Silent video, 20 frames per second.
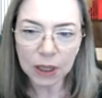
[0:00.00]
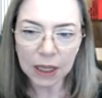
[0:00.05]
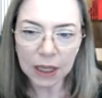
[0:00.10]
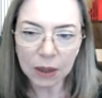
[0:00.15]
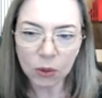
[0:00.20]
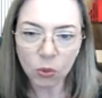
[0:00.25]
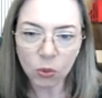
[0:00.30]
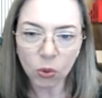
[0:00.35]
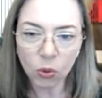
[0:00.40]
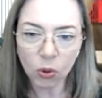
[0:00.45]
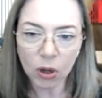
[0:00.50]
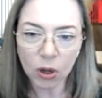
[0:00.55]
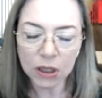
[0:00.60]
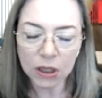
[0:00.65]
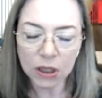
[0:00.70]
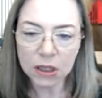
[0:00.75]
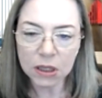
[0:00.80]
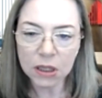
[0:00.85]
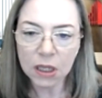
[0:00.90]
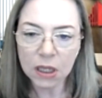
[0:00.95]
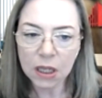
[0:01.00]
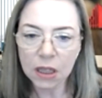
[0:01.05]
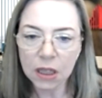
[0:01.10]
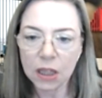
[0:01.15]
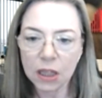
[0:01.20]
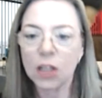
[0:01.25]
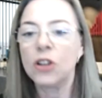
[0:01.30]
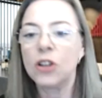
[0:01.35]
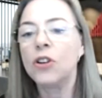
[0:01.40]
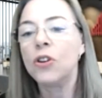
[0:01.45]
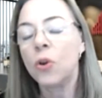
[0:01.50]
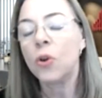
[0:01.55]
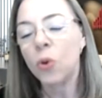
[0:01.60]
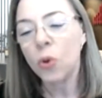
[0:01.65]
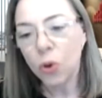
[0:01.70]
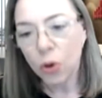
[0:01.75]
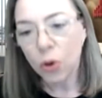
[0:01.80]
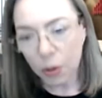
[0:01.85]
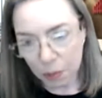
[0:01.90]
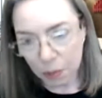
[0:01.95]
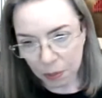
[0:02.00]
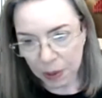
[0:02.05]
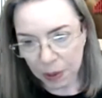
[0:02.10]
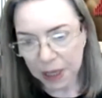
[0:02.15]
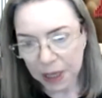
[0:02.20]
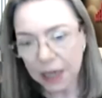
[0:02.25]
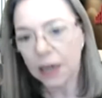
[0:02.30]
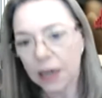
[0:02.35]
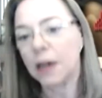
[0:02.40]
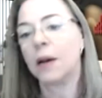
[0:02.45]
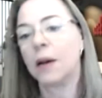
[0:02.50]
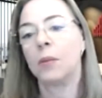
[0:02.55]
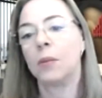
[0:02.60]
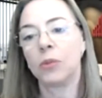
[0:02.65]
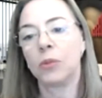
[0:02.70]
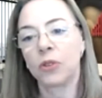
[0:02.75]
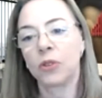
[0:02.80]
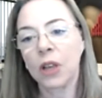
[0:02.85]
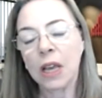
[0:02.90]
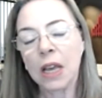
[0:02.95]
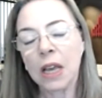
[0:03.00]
what the norm becomes.